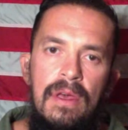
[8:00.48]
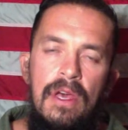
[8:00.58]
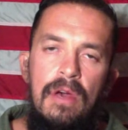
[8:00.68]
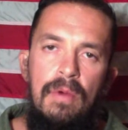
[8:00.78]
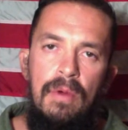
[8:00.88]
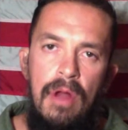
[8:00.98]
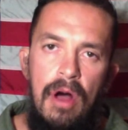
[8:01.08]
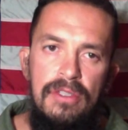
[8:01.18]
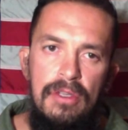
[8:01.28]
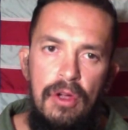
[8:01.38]
We will
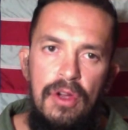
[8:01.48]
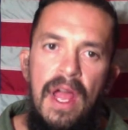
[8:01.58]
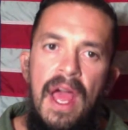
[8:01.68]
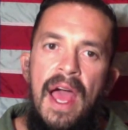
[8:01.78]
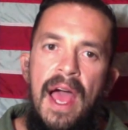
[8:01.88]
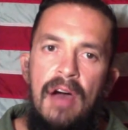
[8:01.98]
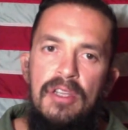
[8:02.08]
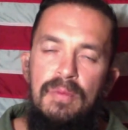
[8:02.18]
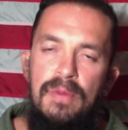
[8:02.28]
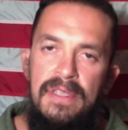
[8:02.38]
also learn how to
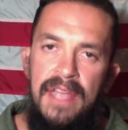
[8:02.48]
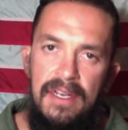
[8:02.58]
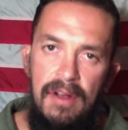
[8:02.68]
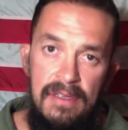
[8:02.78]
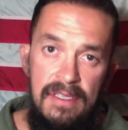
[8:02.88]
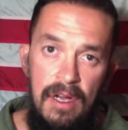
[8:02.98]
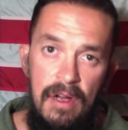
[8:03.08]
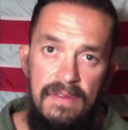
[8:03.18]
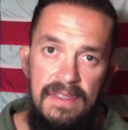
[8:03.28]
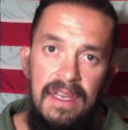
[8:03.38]
protect
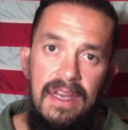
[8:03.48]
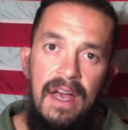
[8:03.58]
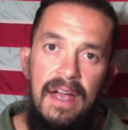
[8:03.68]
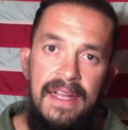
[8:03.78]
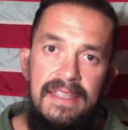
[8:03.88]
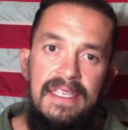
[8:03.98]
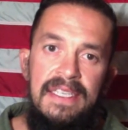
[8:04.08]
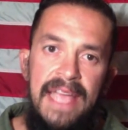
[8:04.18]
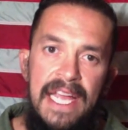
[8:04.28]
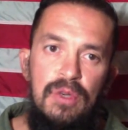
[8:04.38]
ourselves against
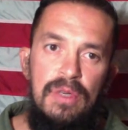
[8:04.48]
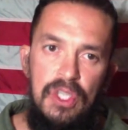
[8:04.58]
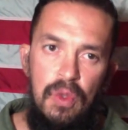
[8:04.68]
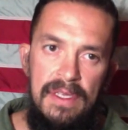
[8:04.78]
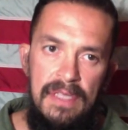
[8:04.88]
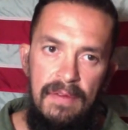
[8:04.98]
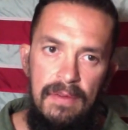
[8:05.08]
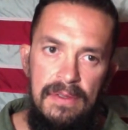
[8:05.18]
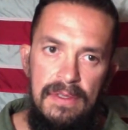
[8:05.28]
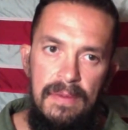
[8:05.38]
dangerous noise
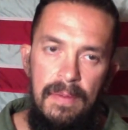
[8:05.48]
levels.